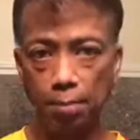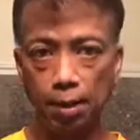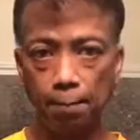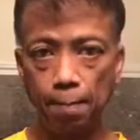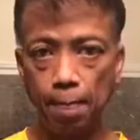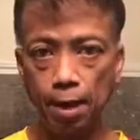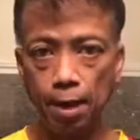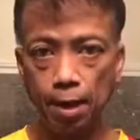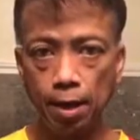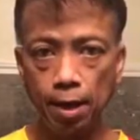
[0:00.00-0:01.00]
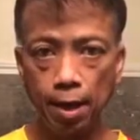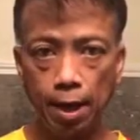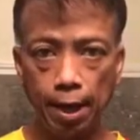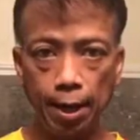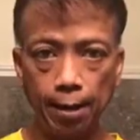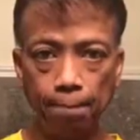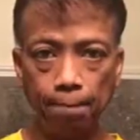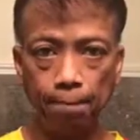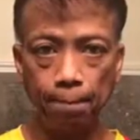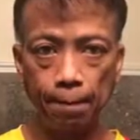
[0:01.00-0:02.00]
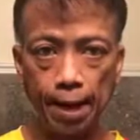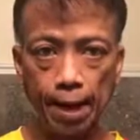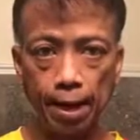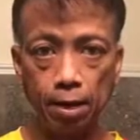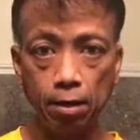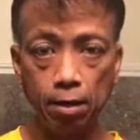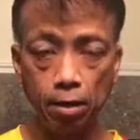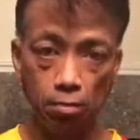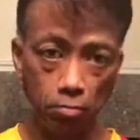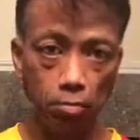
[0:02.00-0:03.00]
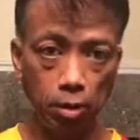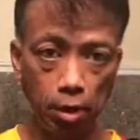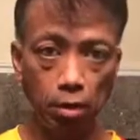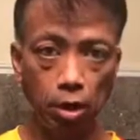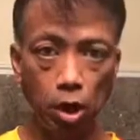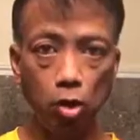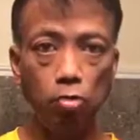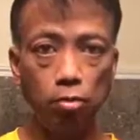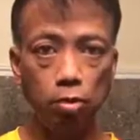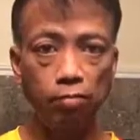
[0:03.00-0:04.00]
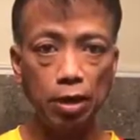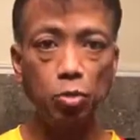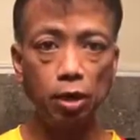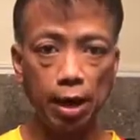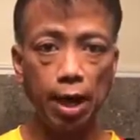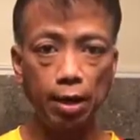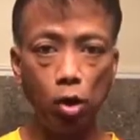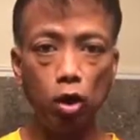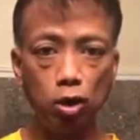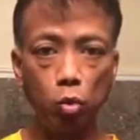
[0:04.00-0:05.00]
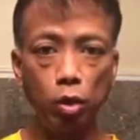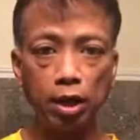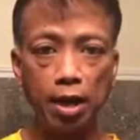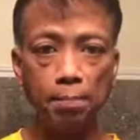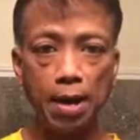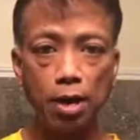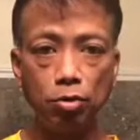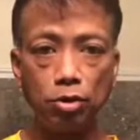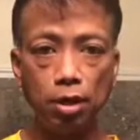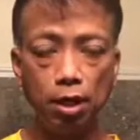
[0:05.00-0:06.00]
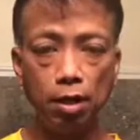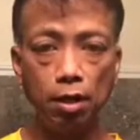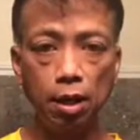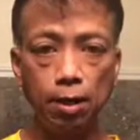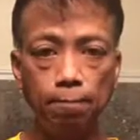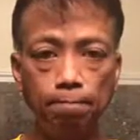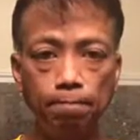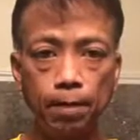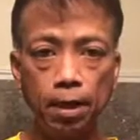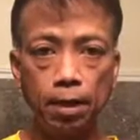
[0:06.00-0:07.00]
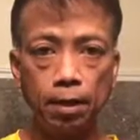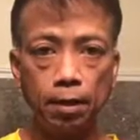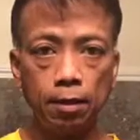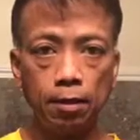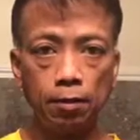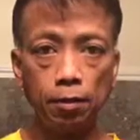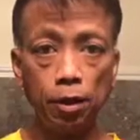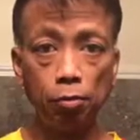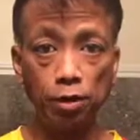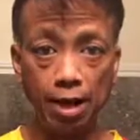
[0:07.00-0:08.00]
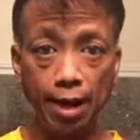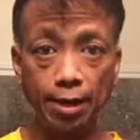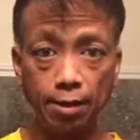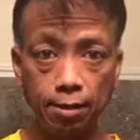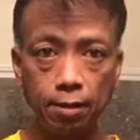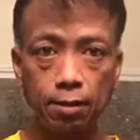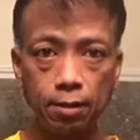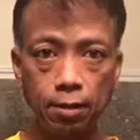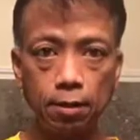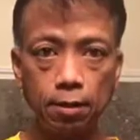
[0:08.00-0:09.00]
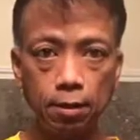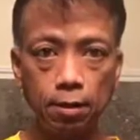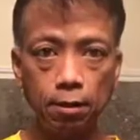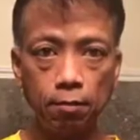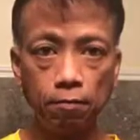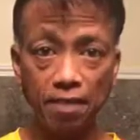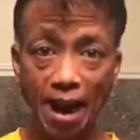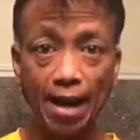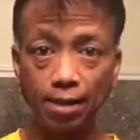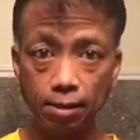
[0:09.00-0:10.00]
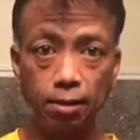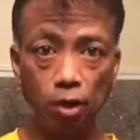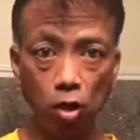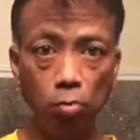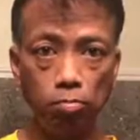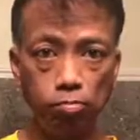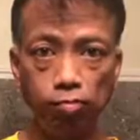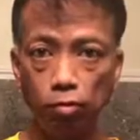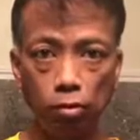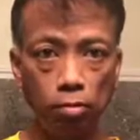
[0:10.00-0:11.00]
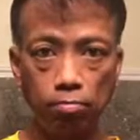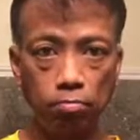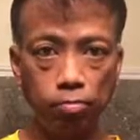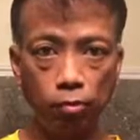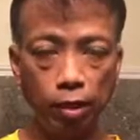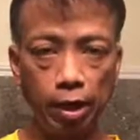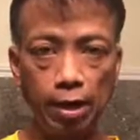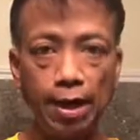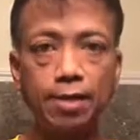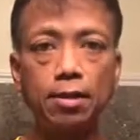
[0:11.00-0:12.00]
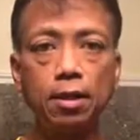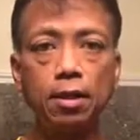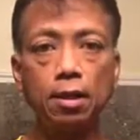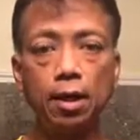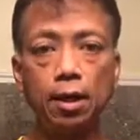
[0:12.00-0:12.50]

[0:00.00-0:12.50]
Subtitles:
me. And, you know, eventually I lost 29 pounds in 33 days, fast, you know, in less than